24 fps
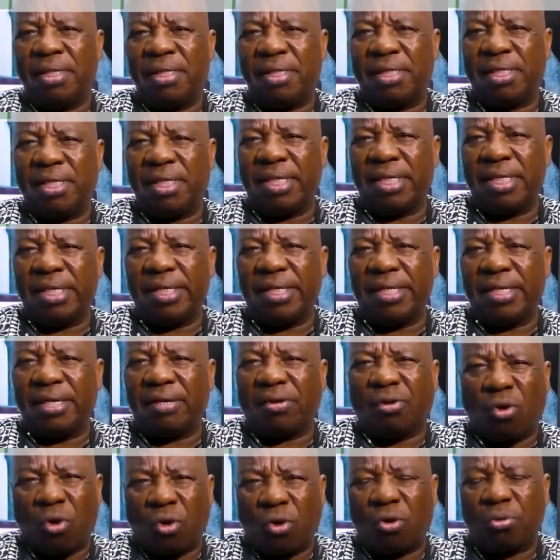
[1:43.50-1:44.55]
the
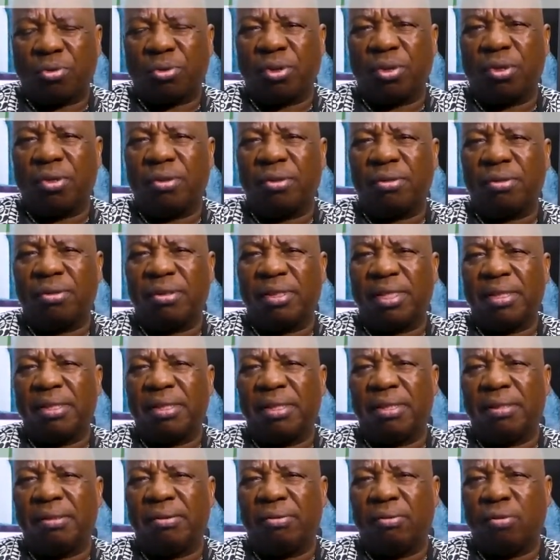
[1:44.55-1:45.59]
corruption,
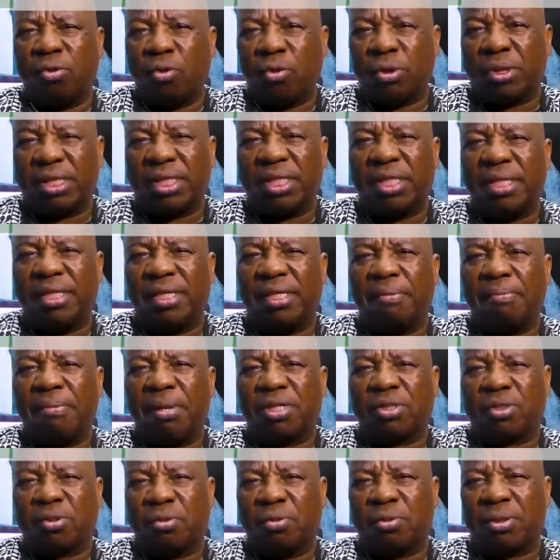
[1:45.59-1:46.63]
the looting, the
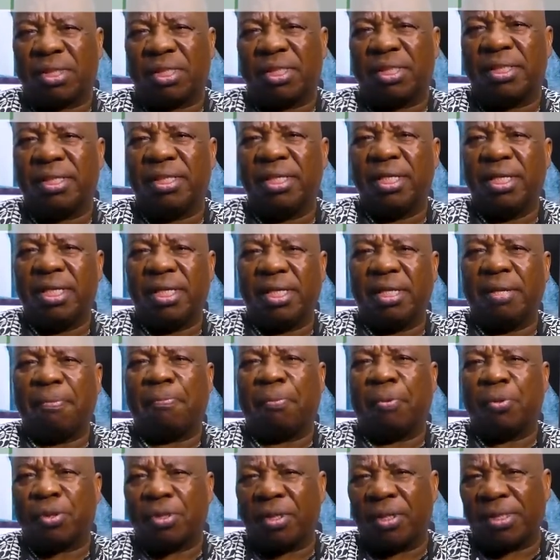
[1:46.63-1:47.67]
mass looting, the
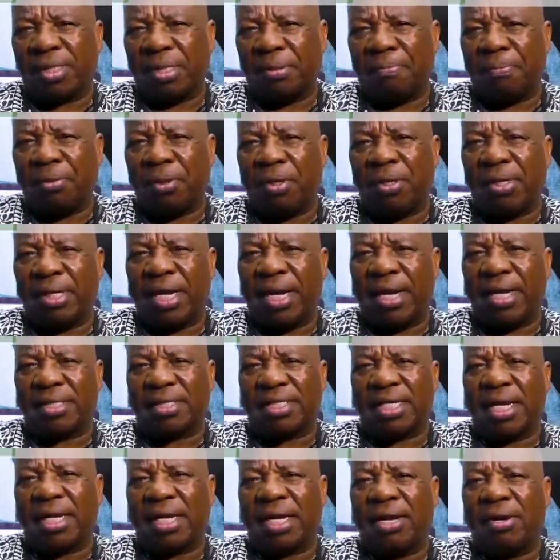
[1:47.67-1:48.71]
potential billionaire
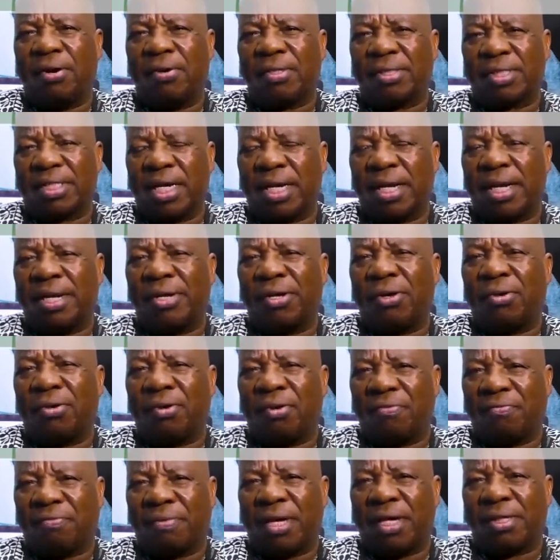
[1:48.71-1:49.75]
saga, oil saga, and all
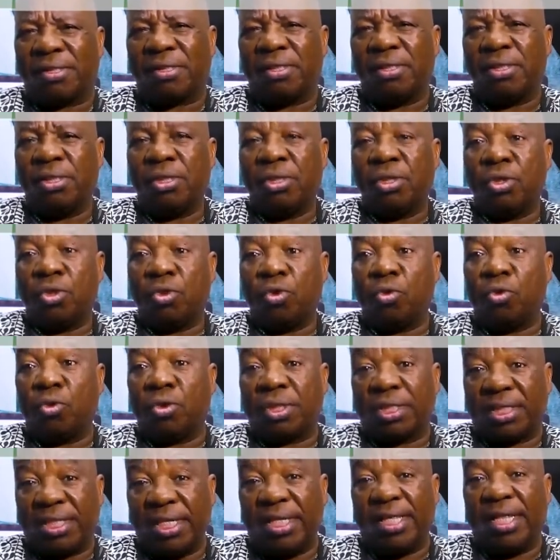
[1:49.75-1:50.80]
of that. You will
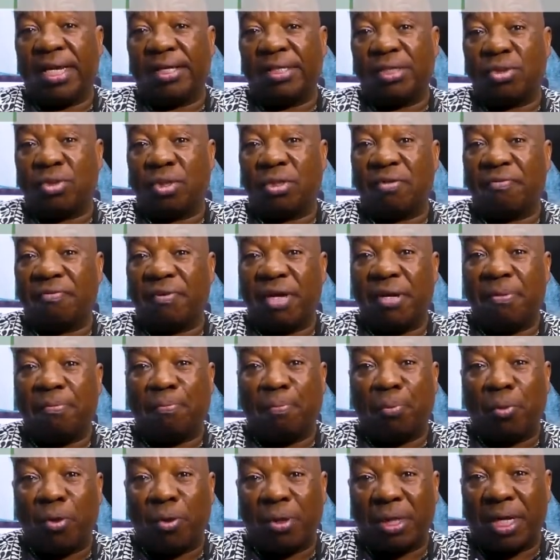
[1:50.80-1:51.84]
see that it was a very
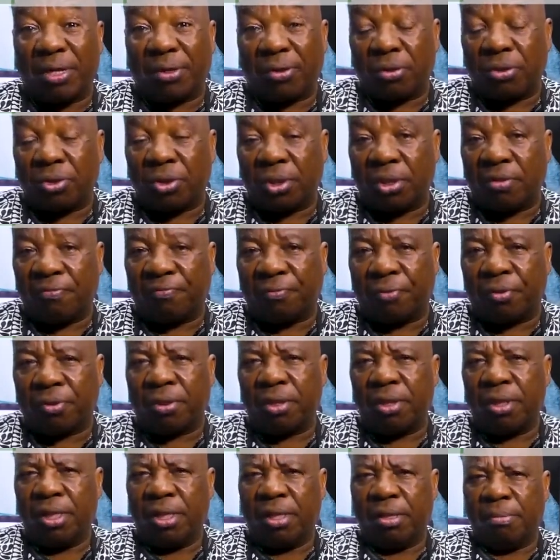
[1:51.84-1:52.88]
bold and conscious effort
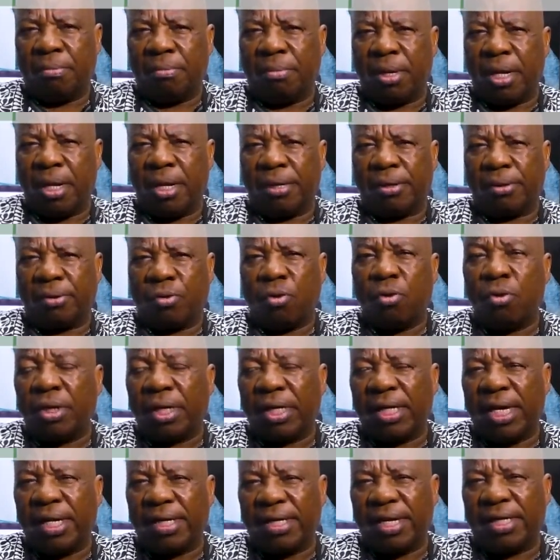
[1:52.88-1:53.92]
by
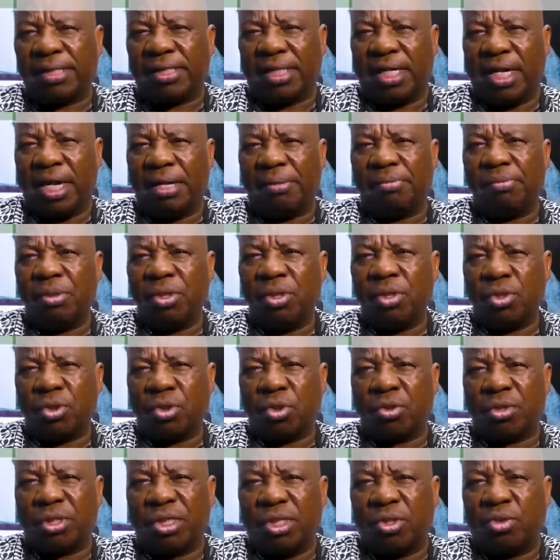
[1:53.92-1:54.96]
Kongi at that time
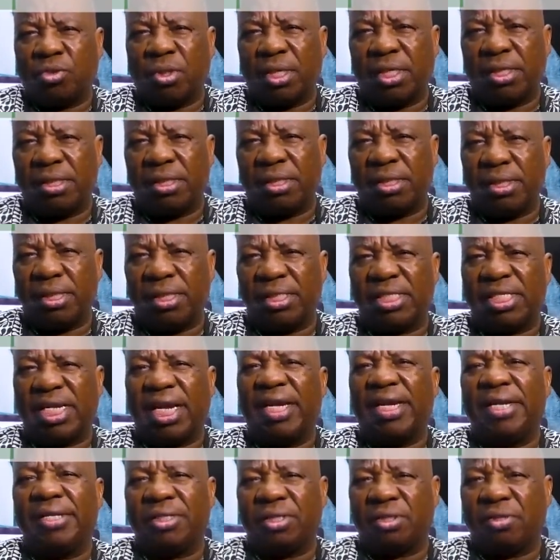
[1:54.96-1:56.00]
to situate the
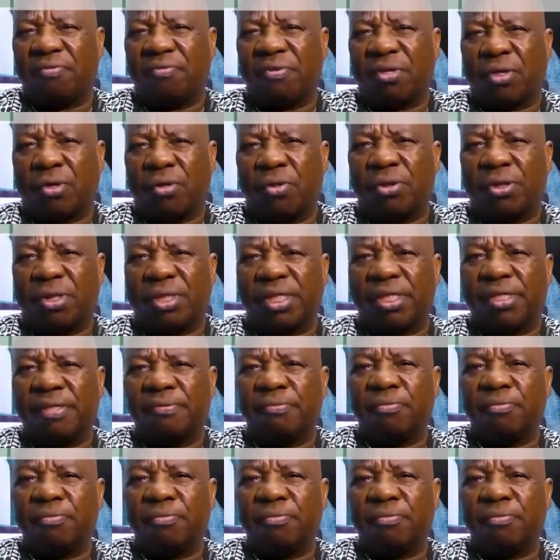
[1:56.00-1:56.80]
challenges of the country.